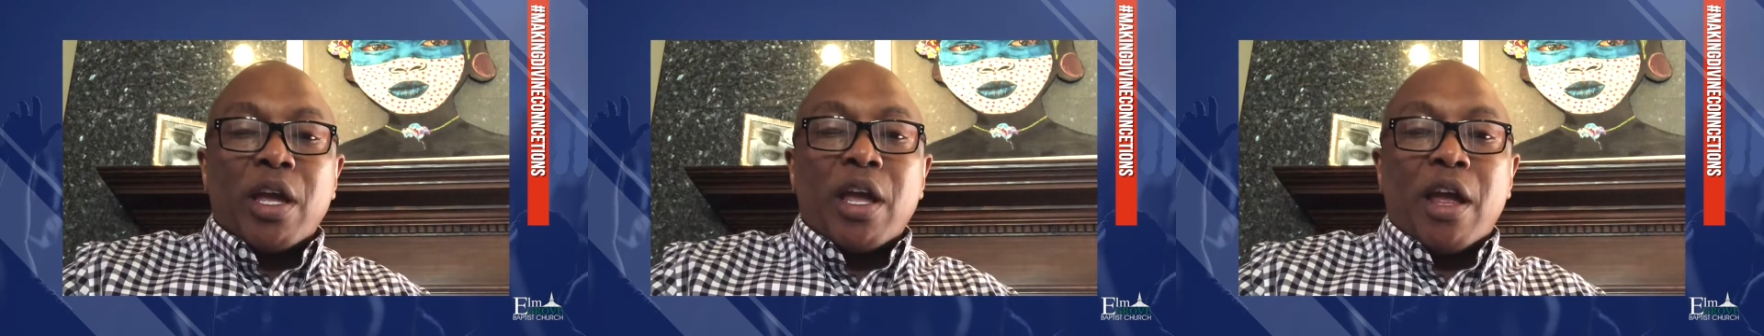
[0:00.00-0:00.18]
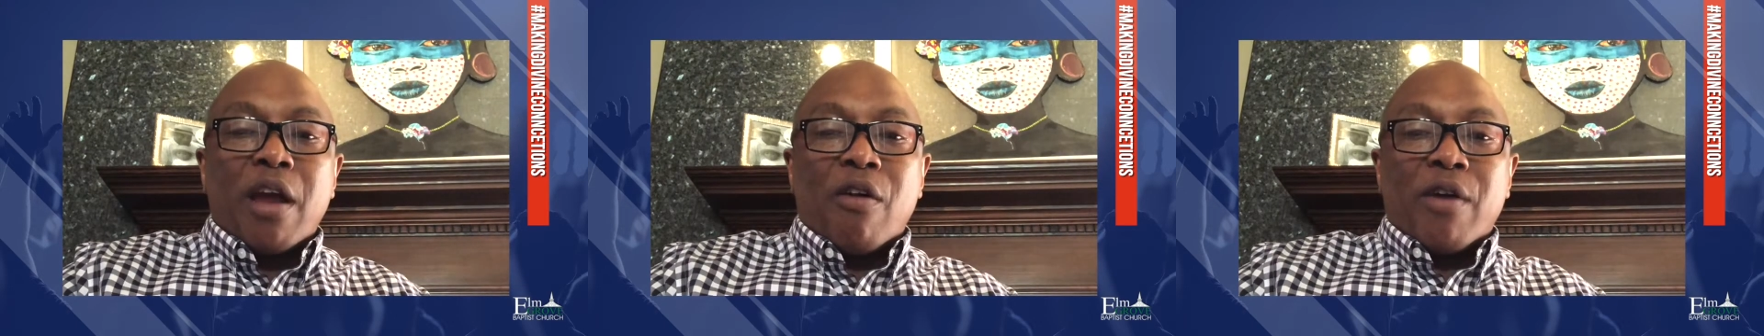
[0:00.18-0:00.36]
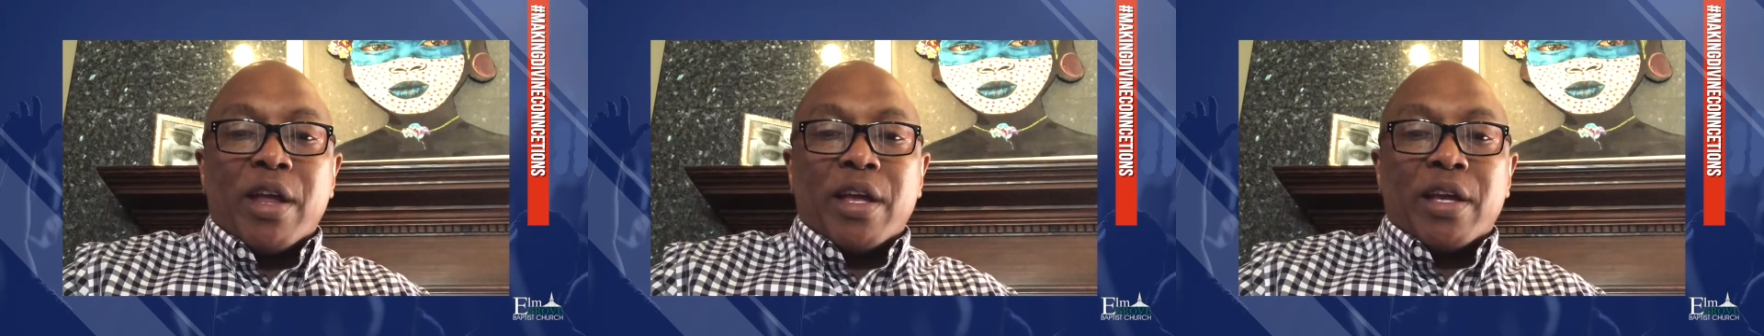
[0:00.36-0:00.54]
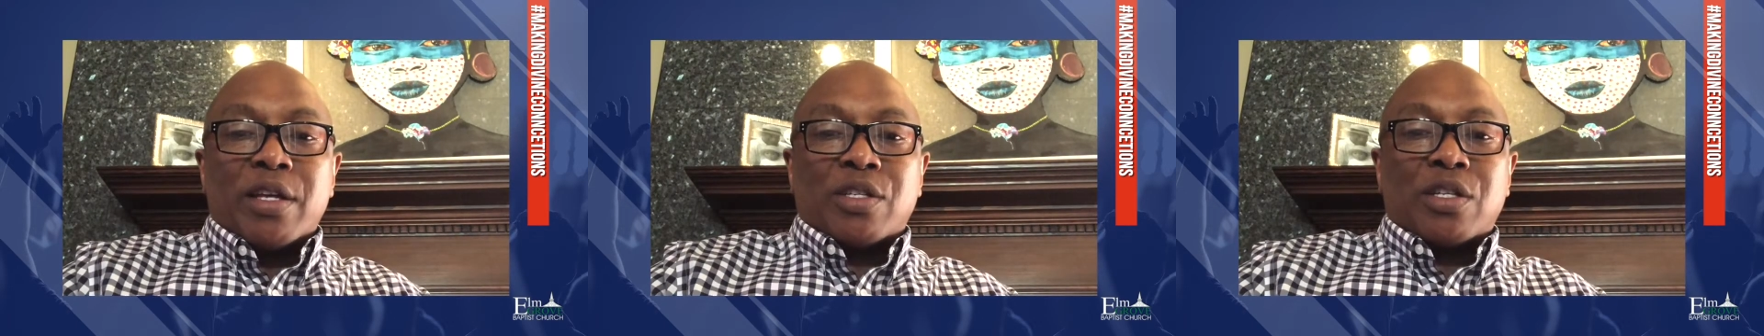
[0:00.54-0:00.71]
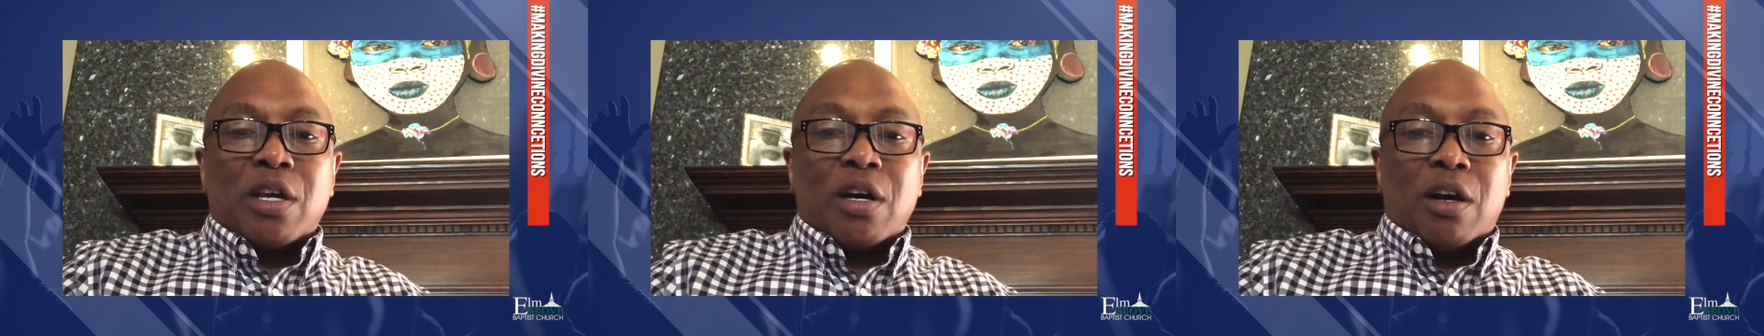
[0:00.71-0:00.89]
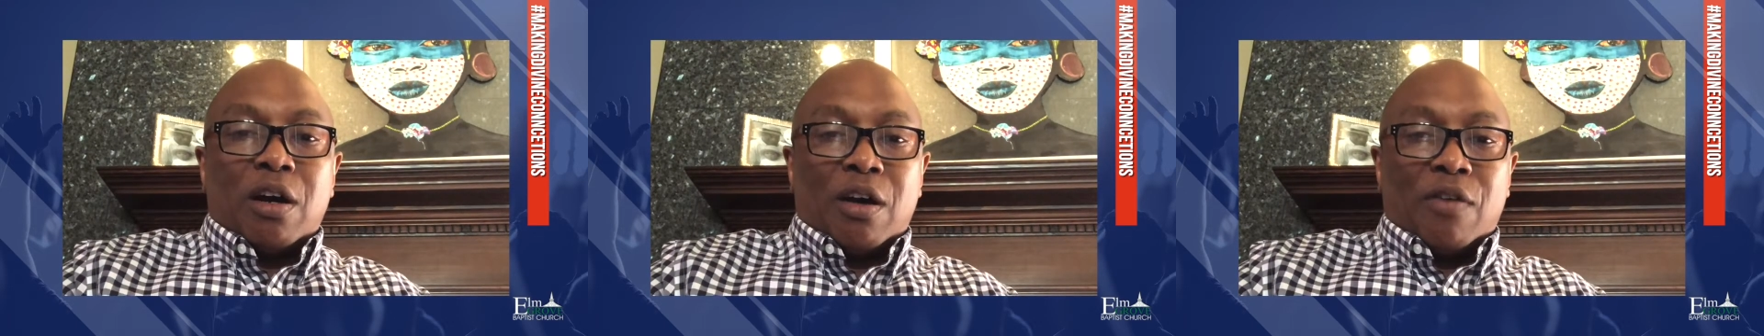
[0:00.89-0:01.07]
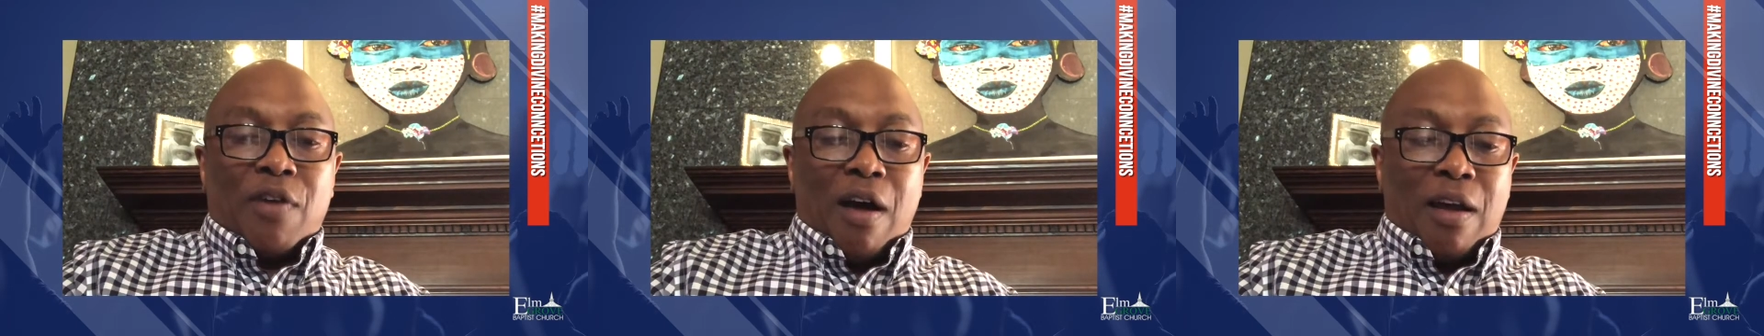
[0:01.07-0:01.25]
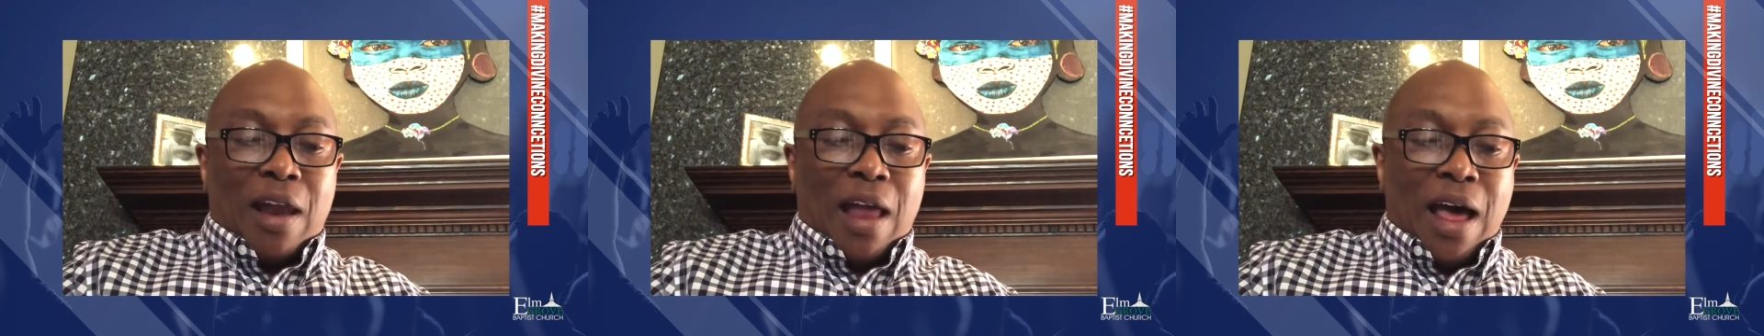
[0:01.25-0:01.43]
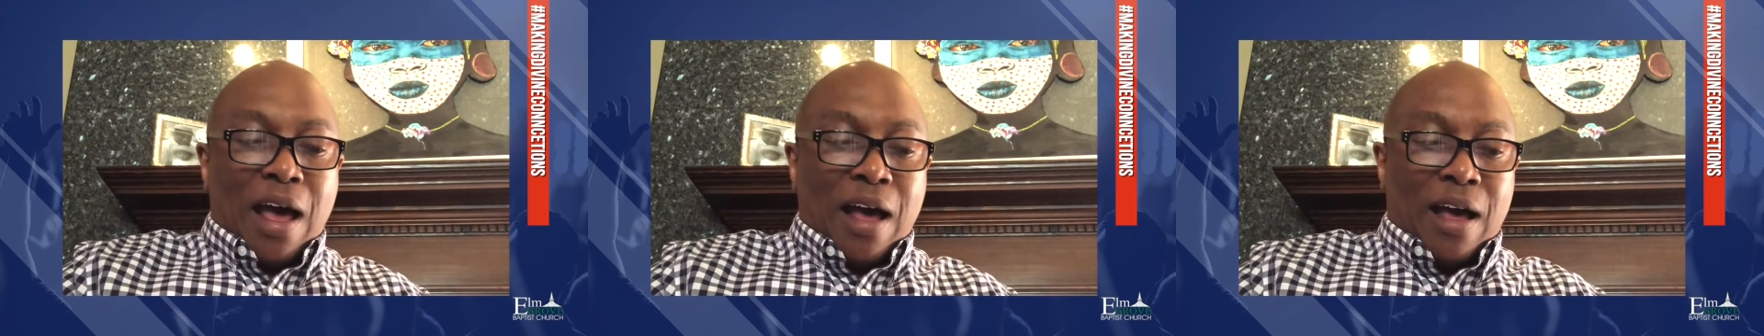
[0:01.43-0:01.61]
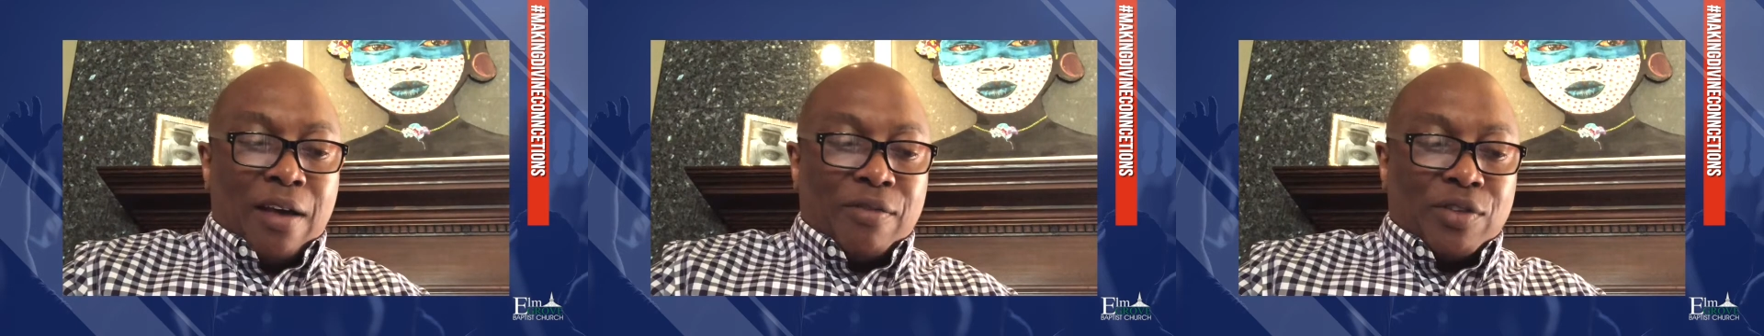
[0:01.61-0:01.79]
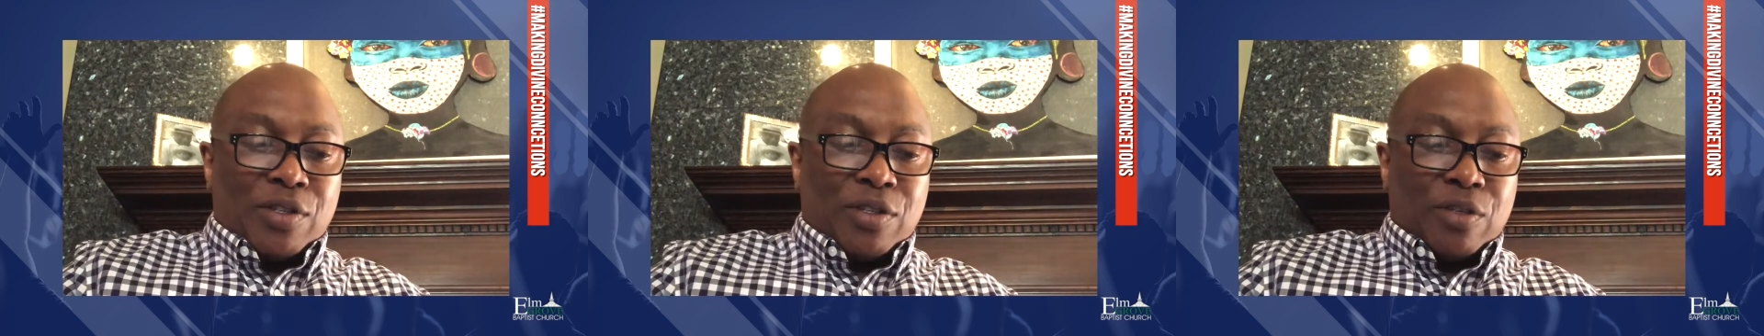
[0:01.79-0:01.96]
areas of our
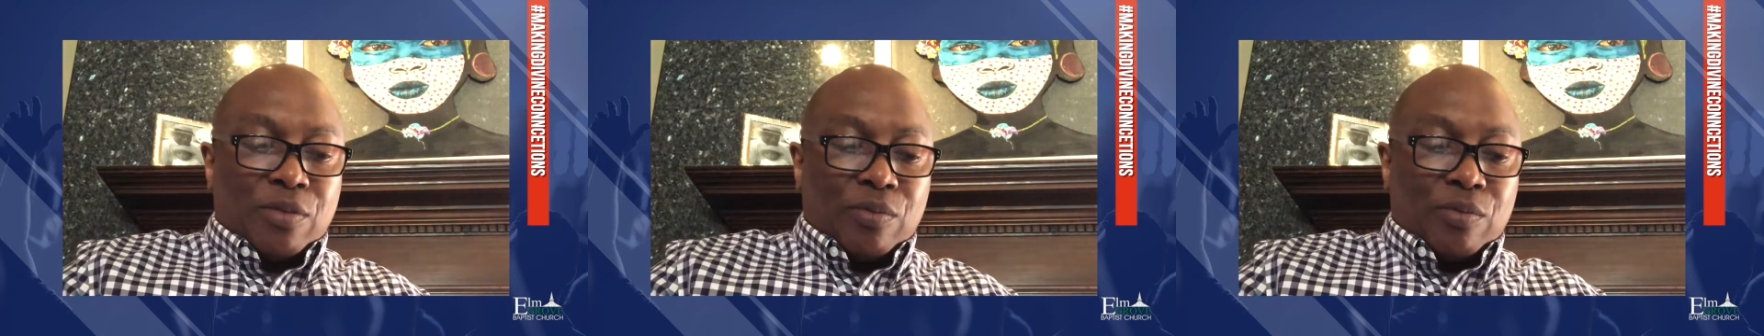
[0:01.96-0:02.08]
lives.